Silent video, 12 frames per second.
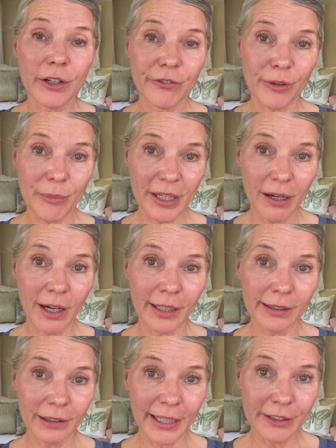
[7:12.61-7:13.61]
from the
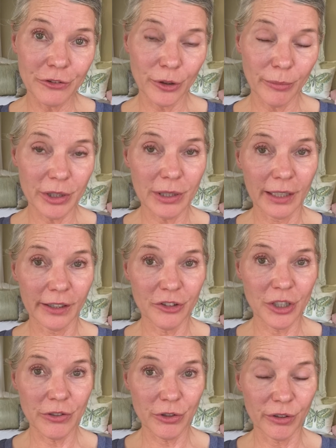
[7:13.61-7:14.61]
online
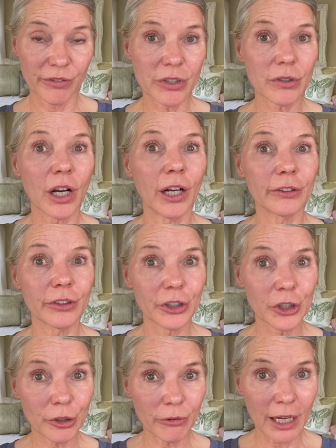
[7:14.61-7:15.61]
dermatology service called
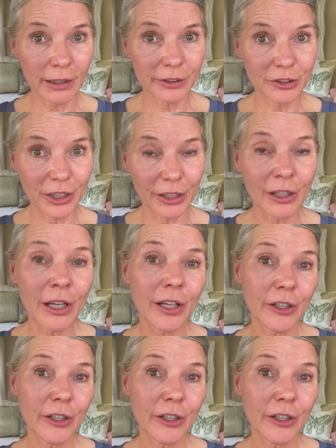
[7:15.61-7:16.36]
Curology.